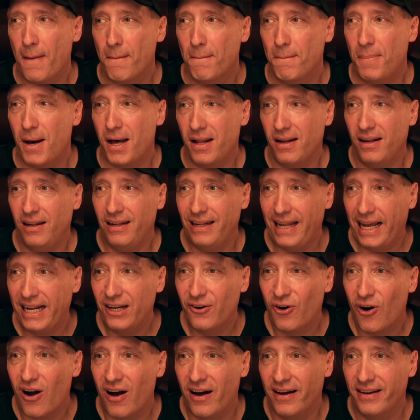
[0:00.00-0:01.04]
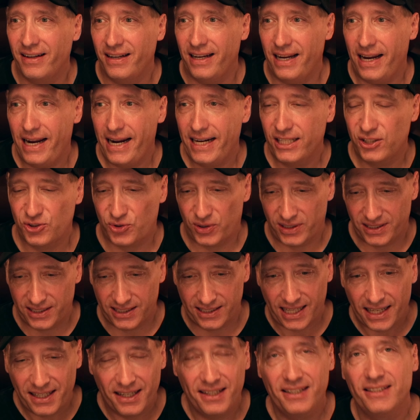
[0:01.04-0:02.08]
But later on, it
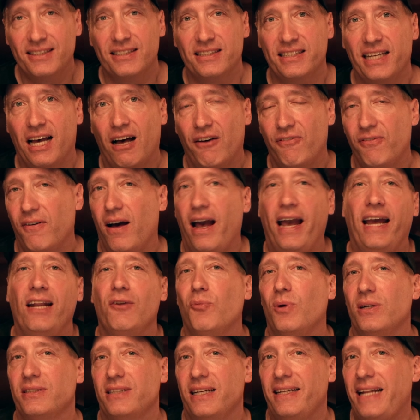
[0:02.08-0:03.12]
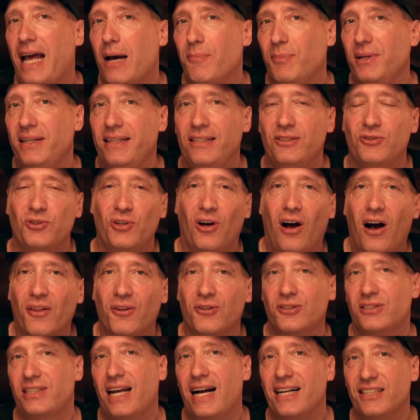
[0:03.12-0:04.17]
transcended itself and was adapted into
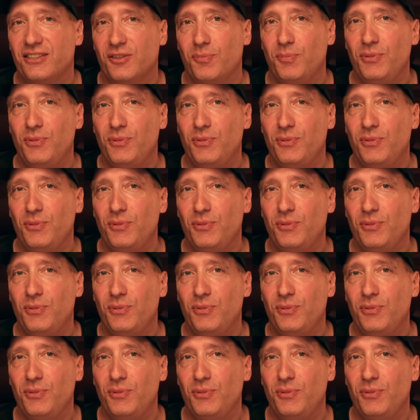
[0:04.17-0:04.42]
other styles of